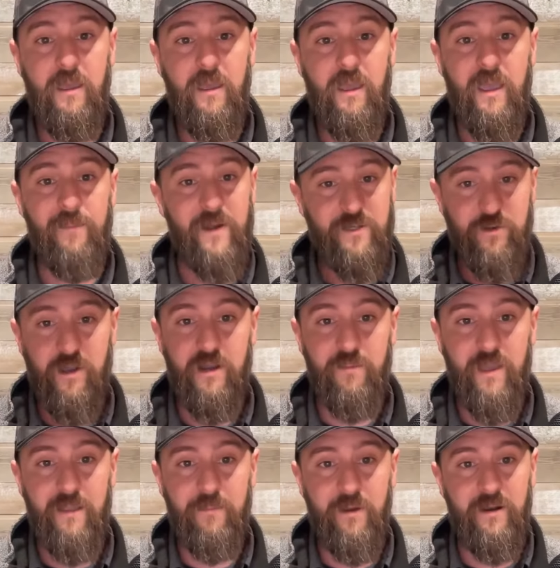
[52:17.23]
Am I trying to
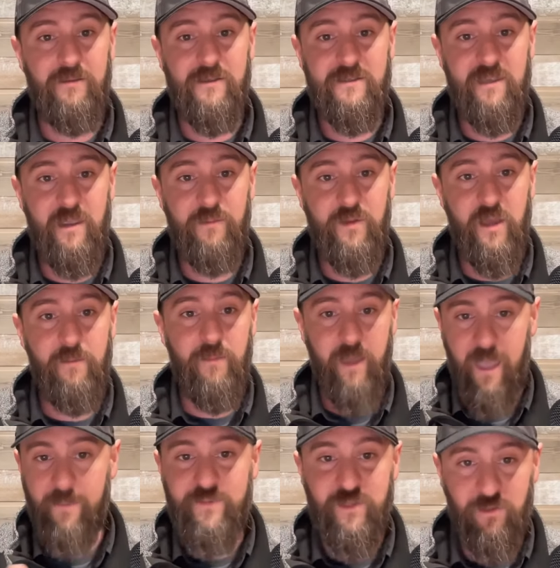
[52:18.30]
make money at the same time?
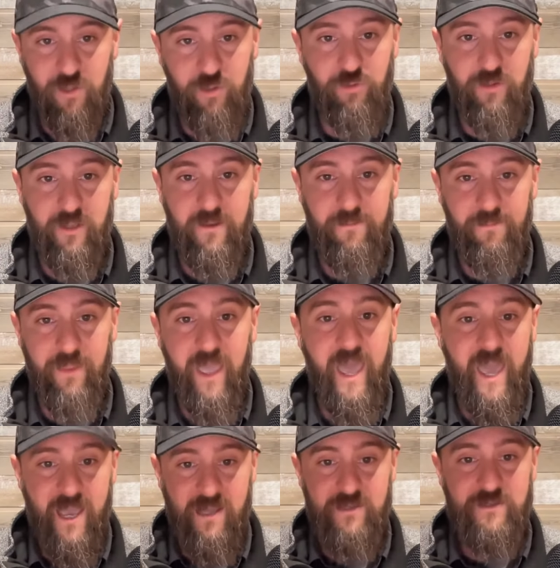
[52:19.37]
Absolutely,
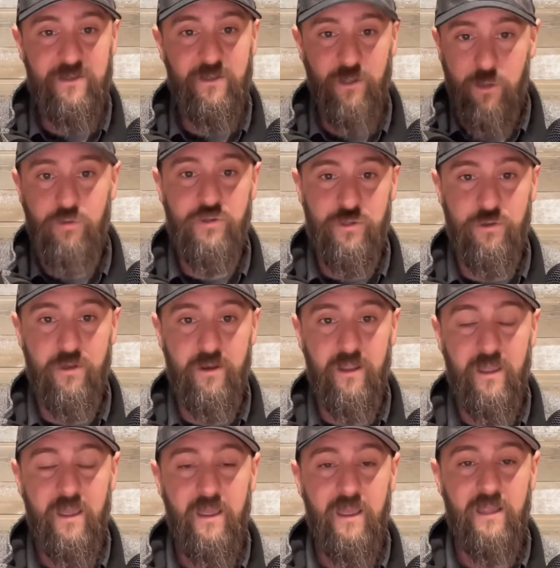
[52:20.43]
as you should.
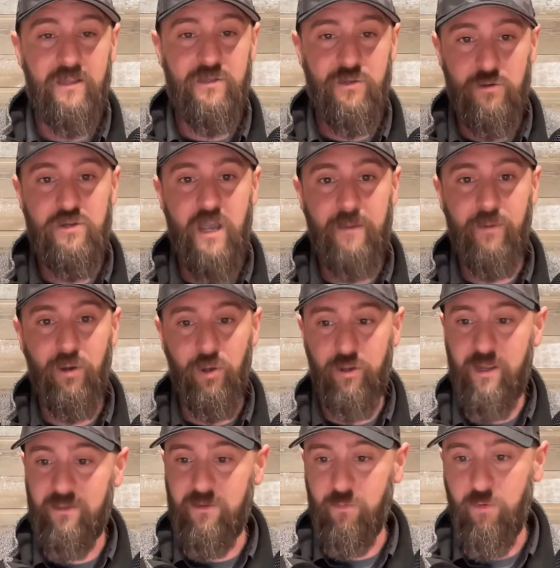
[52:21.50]
It's your job to
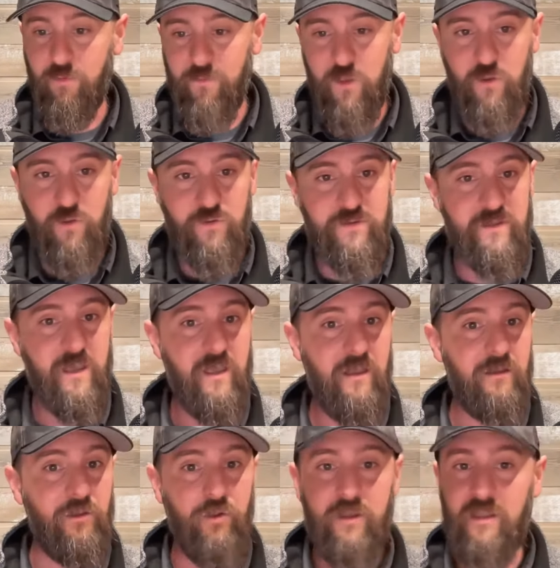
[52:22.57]
look at the reviews,
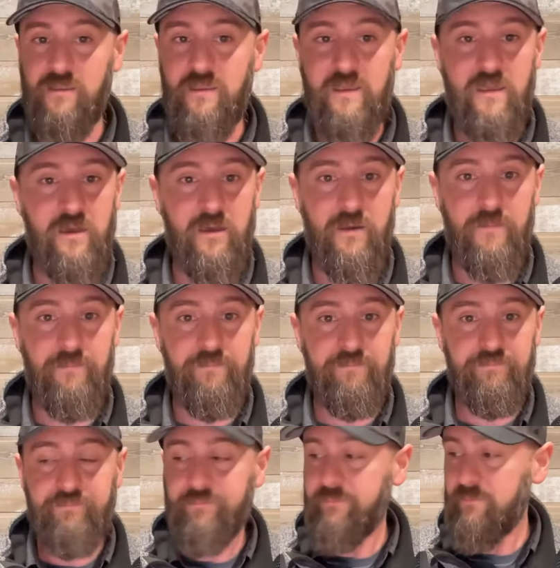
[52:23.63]
look at the uh,
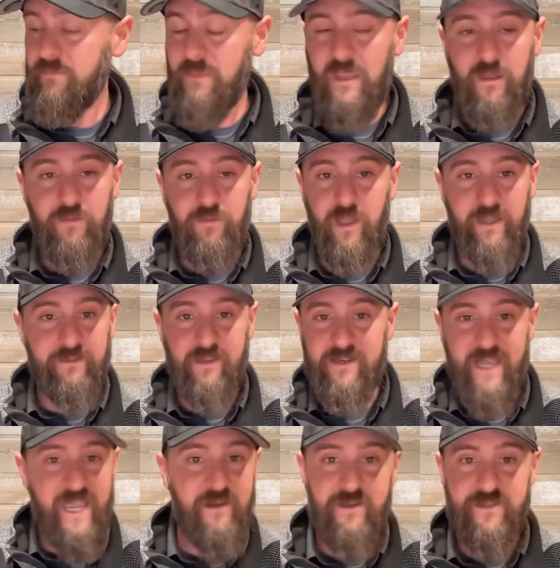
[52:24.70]
like the
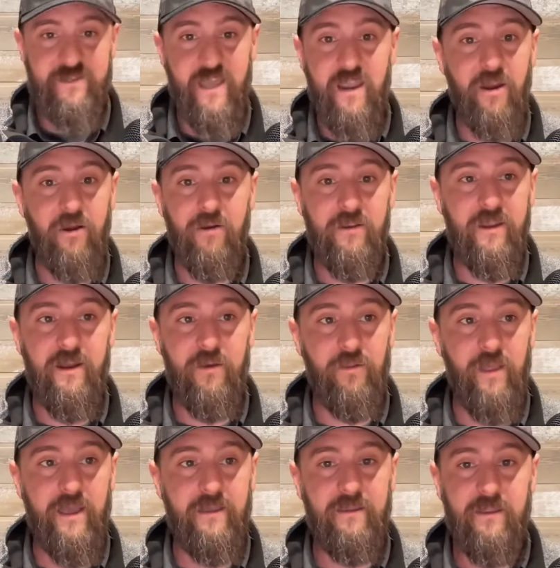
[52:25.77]
data's there, you know,
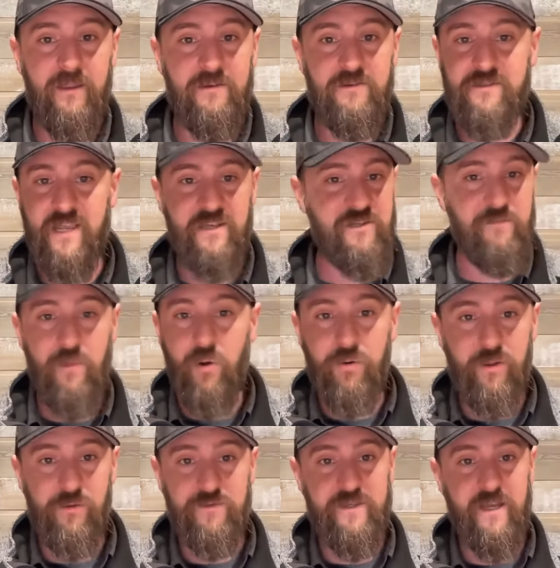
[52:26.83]
like there's
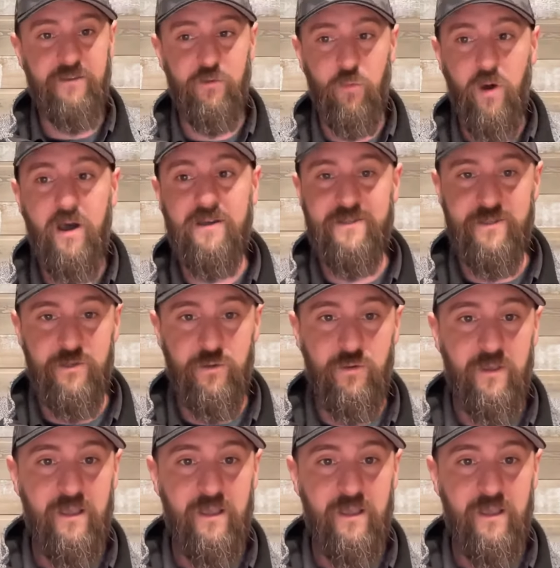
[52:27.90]
testimonials at the wazoo.